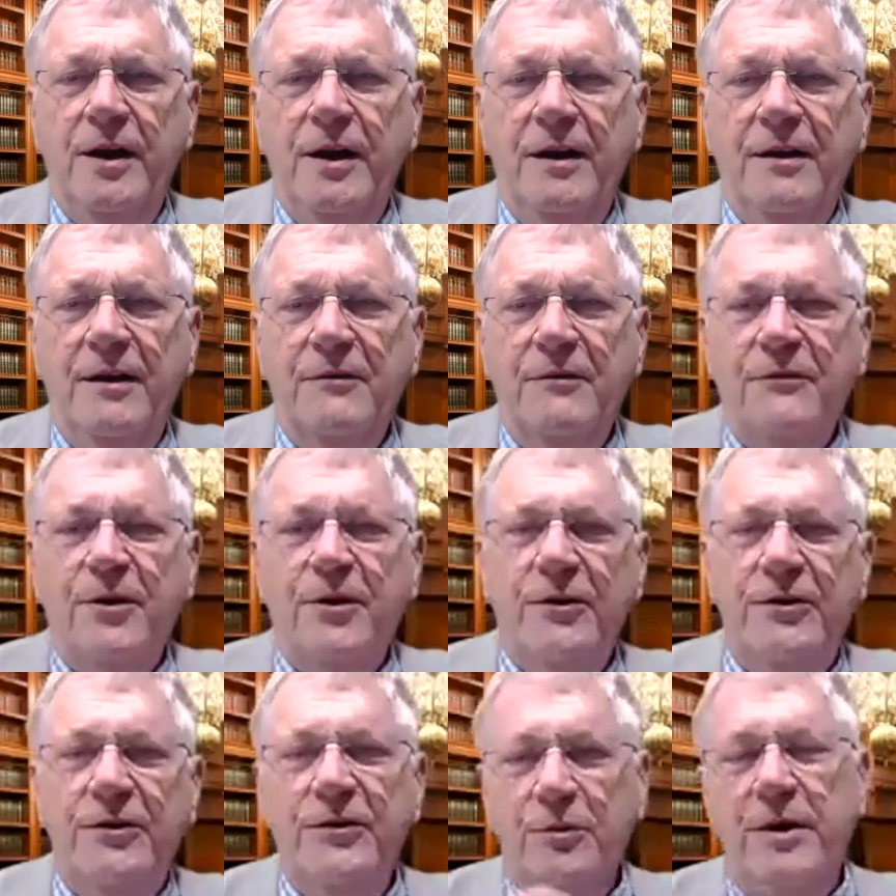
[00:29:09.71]
We had this,
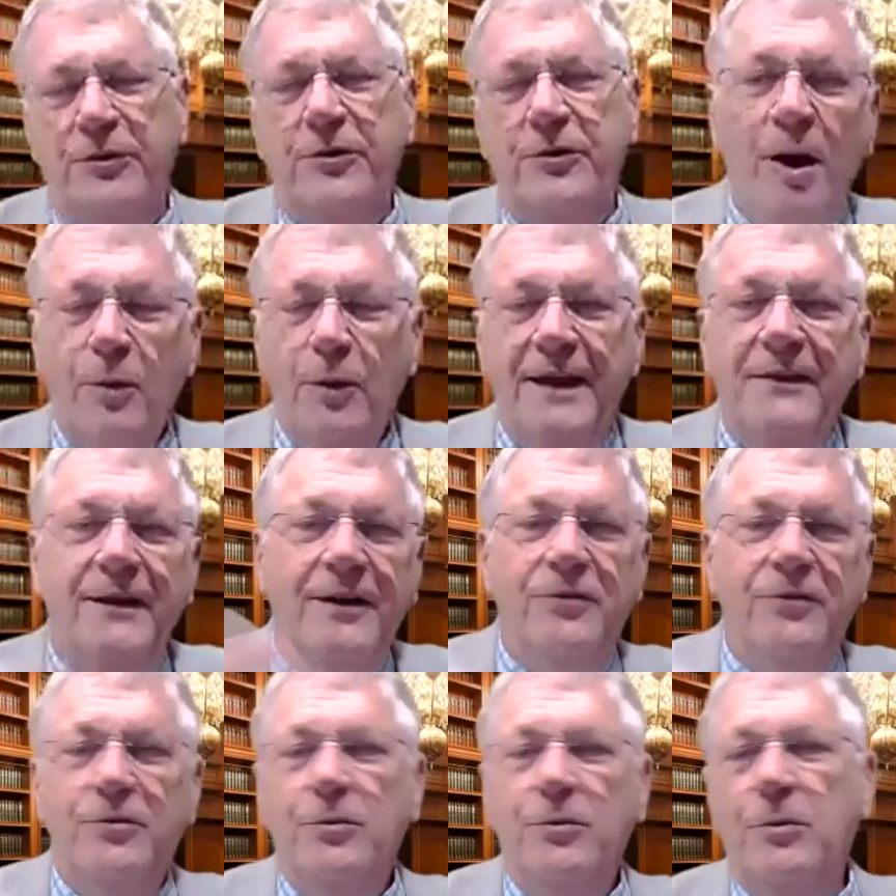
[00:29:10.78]
we'll just add on to it. The
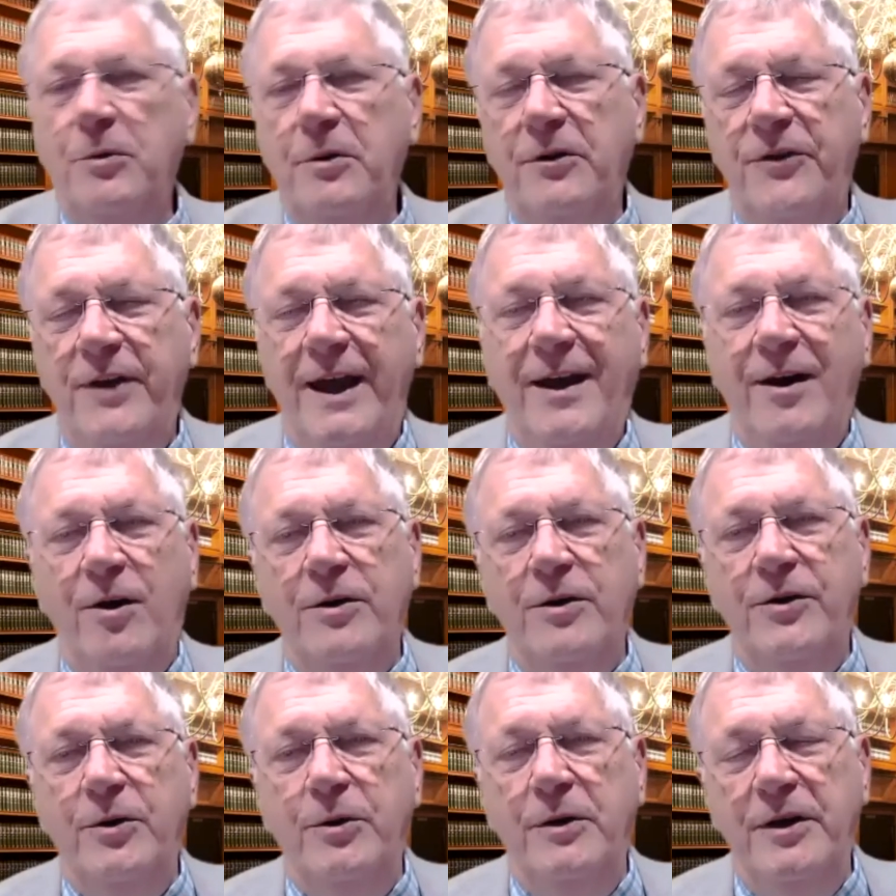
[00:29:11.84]
assumption is we
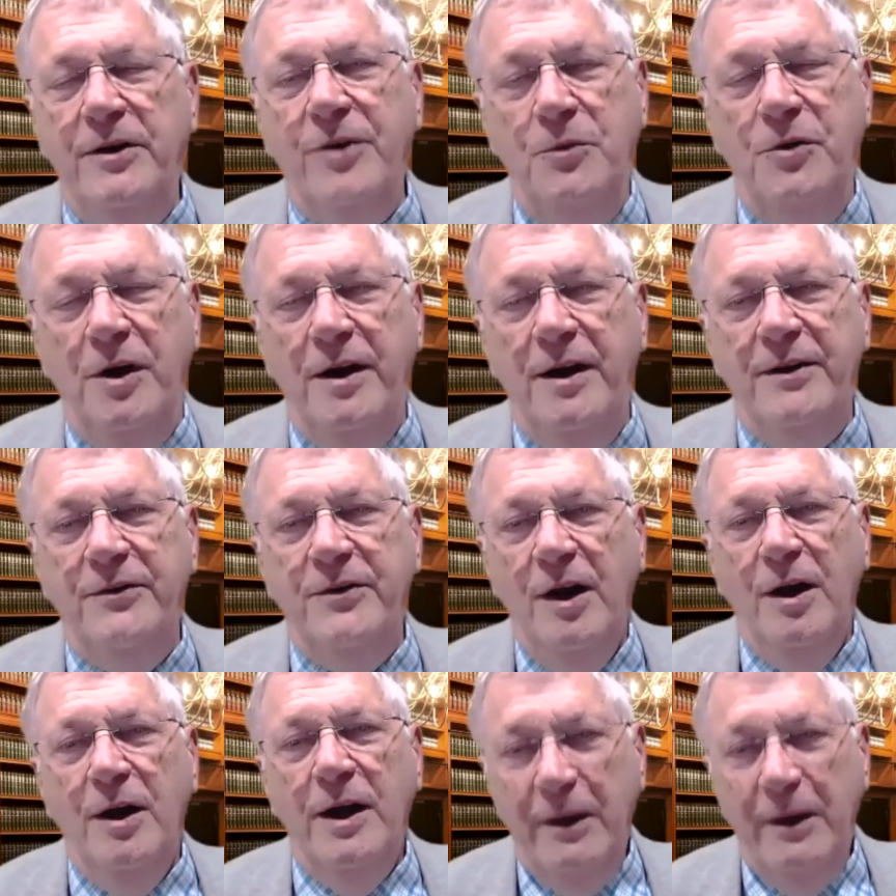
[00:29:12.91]
want it to be
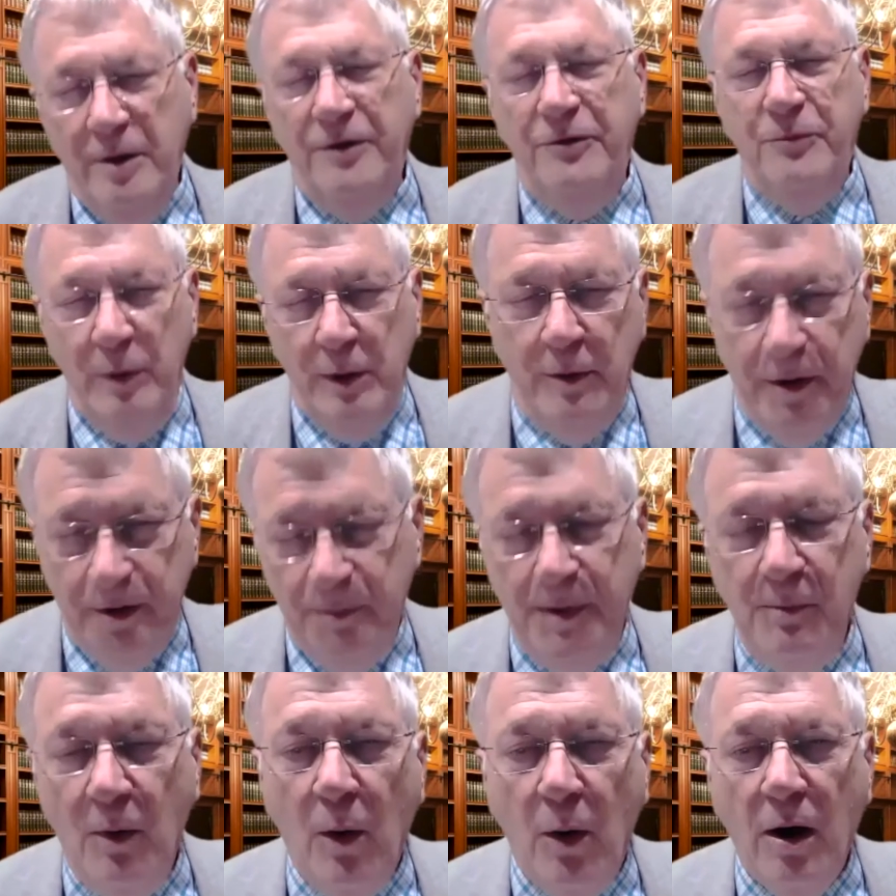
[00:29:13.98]
more. Well, what's the
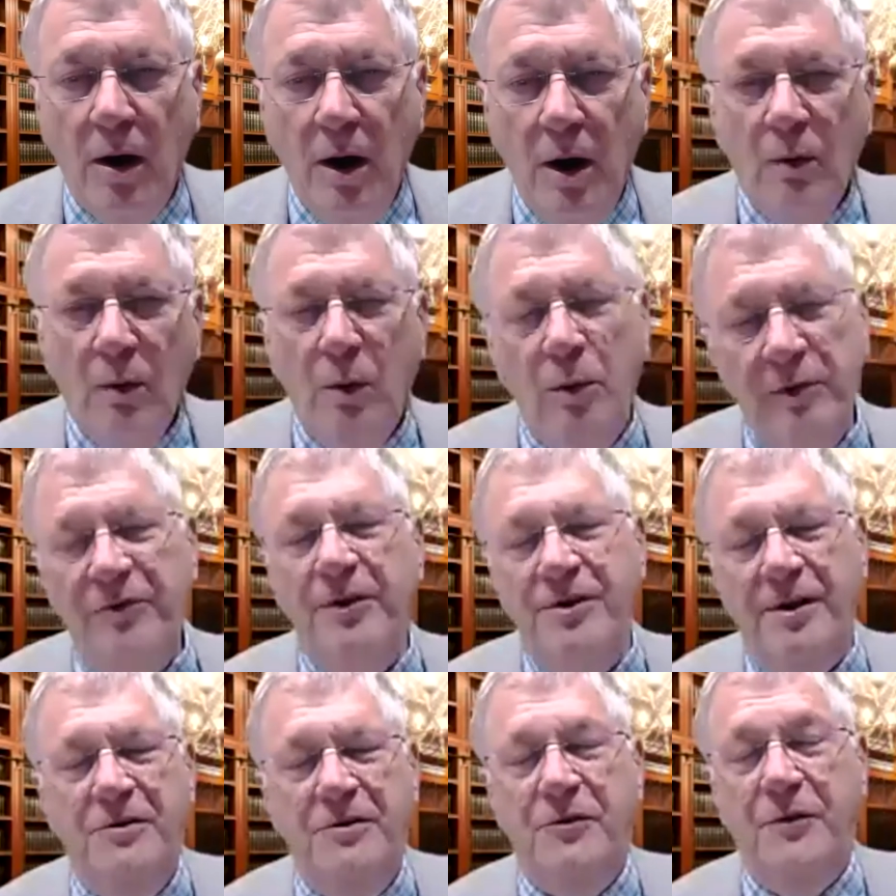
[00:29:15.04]
justification for that?
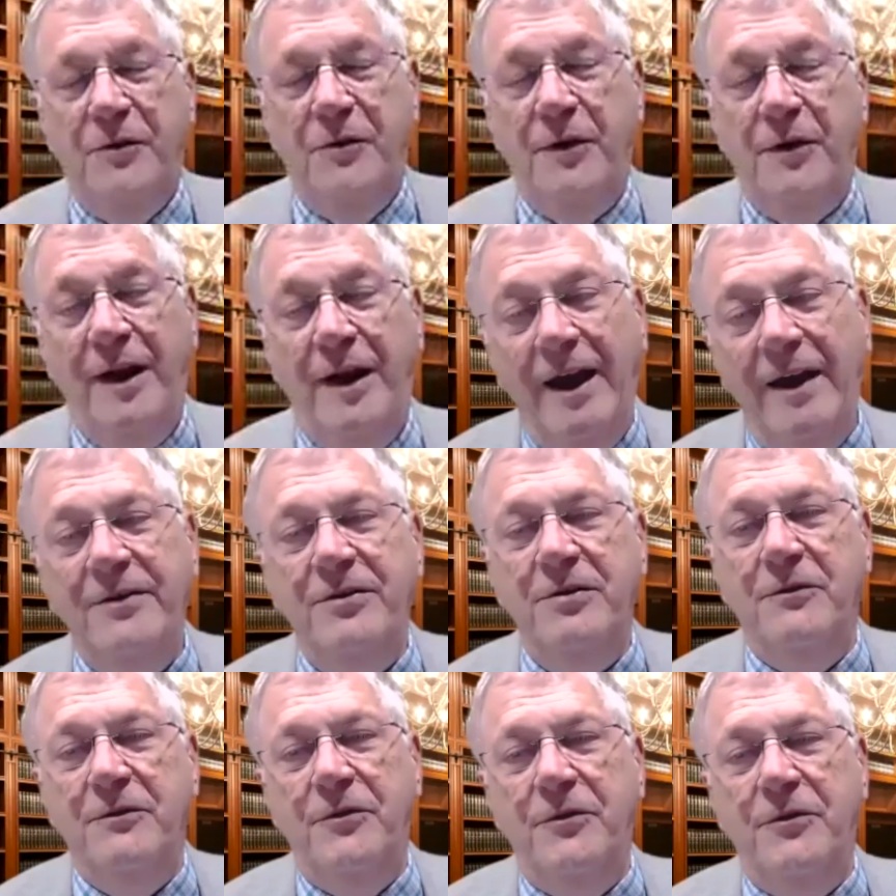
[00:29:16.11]
So how do you
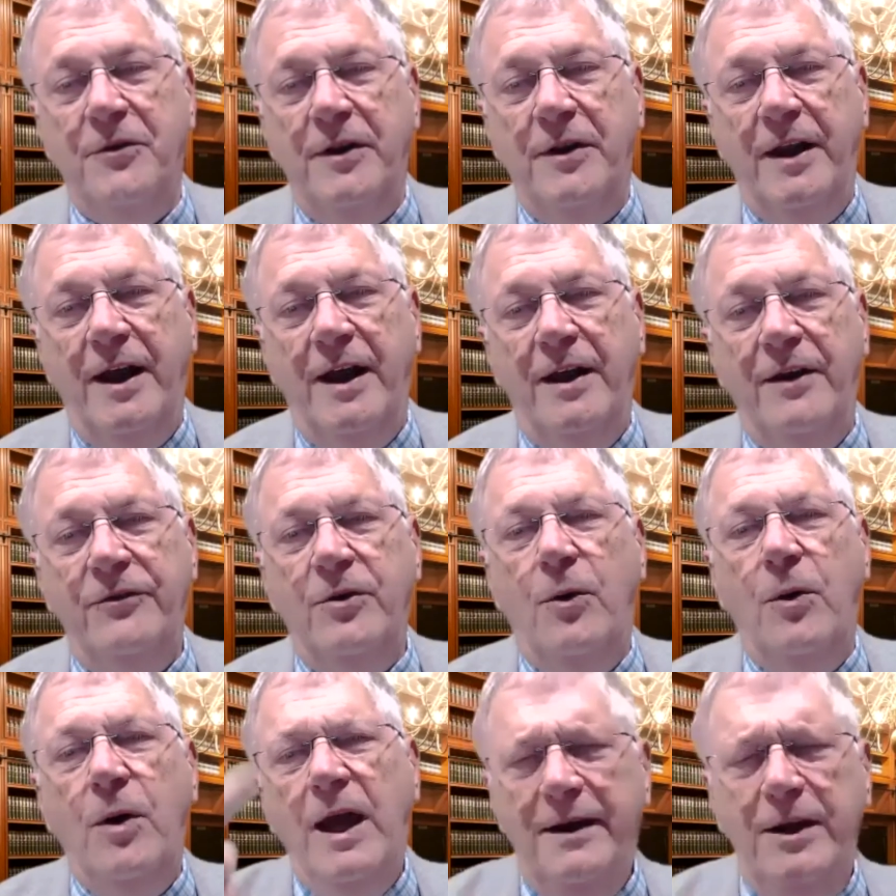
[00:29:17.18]
effectively
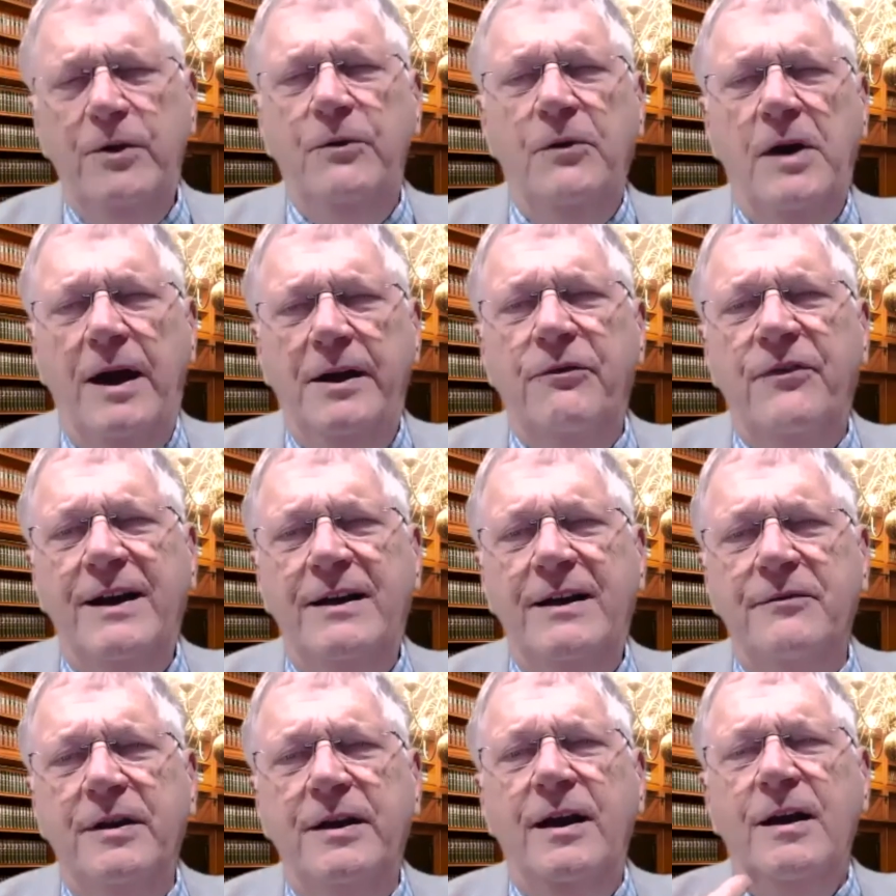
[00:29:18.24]
look at
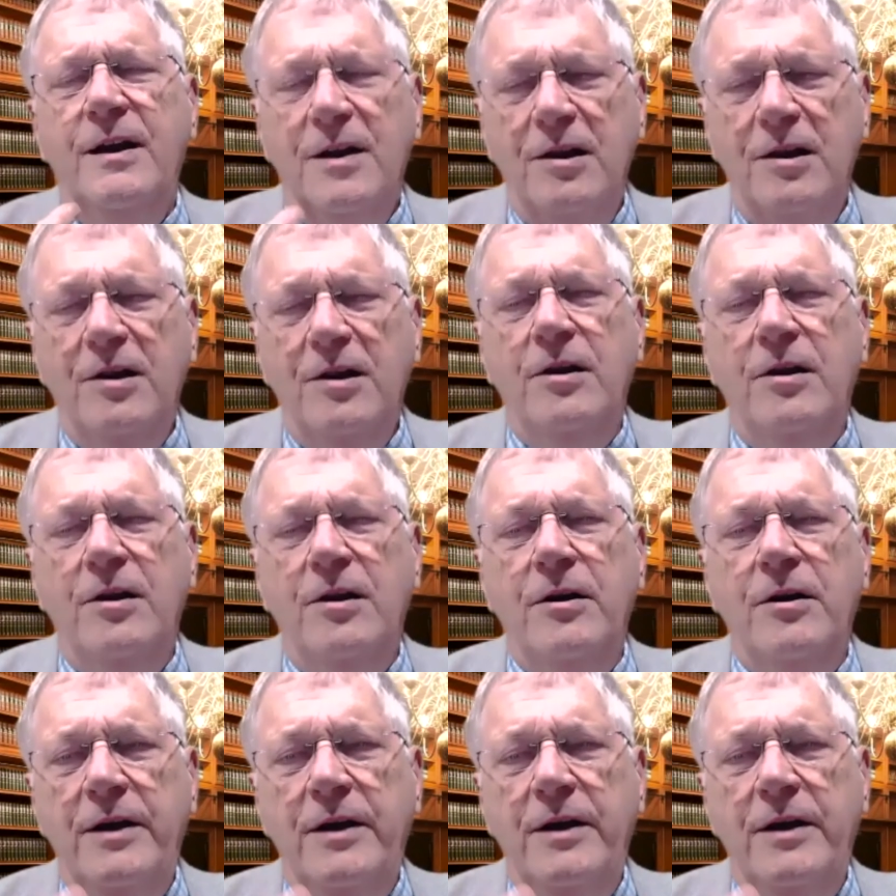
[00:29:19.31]
budgeting? Do you start with
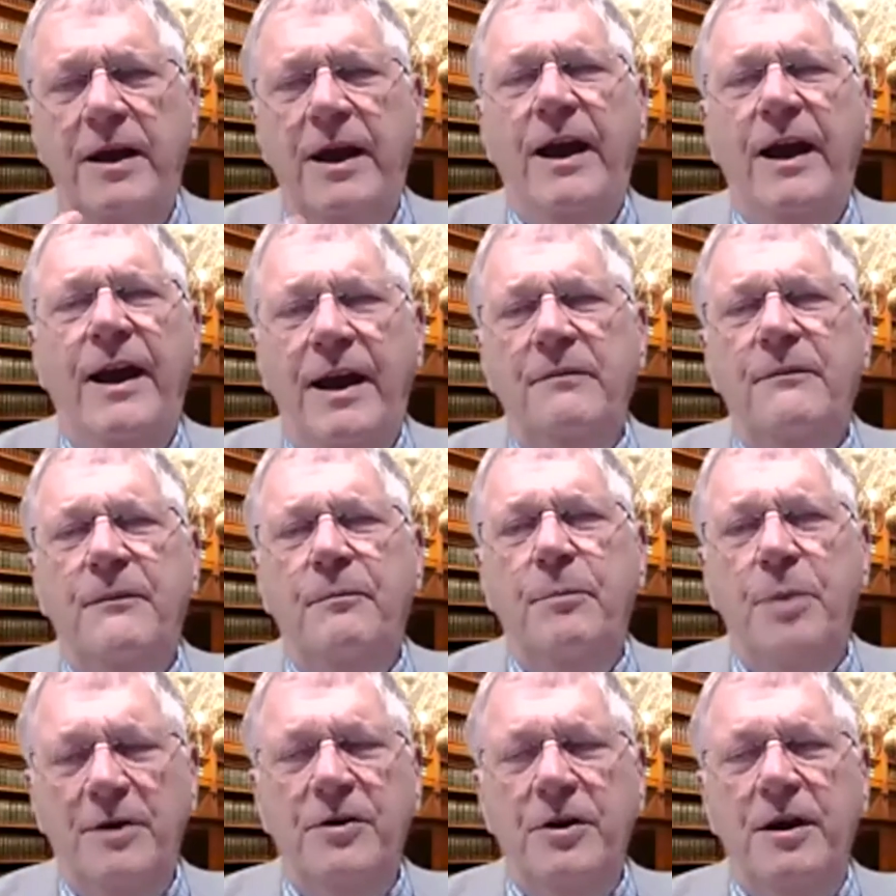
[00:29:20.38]
zero and say, what do we want to
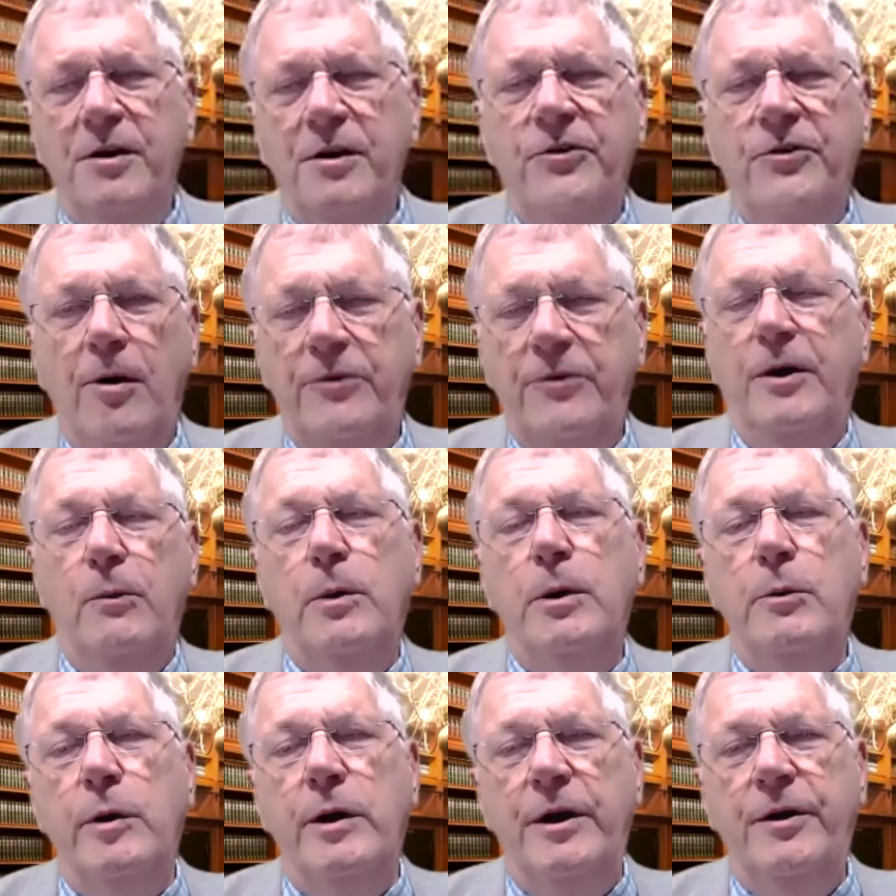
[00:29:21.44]
do? So give us some
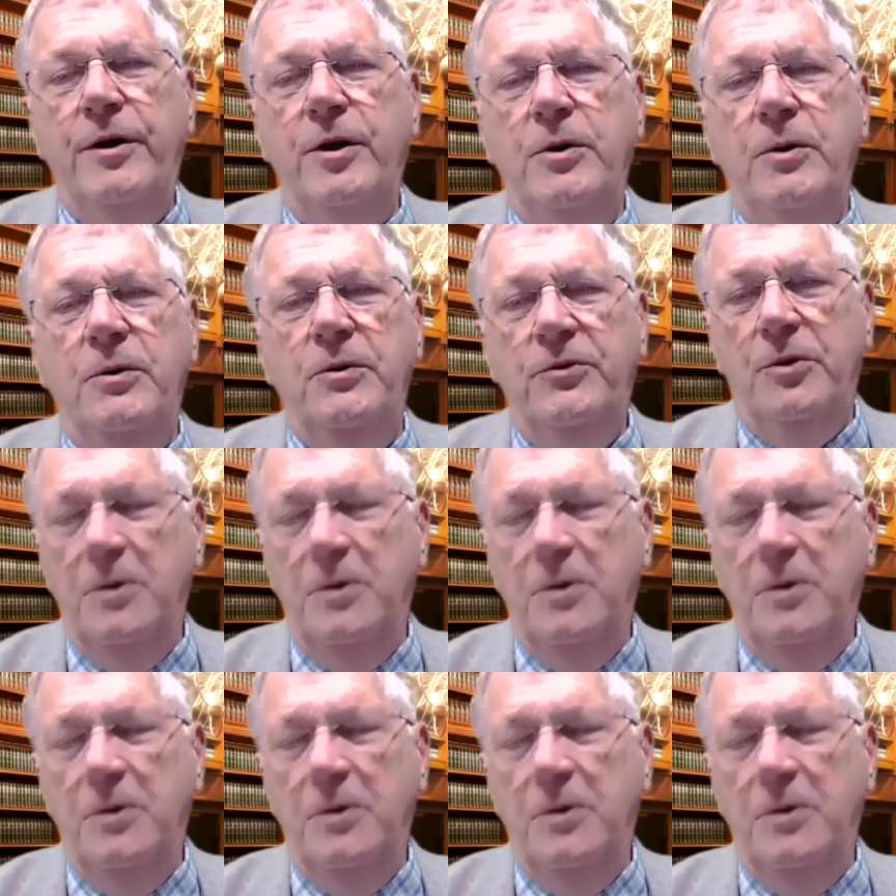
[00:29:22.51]
wisdom on that.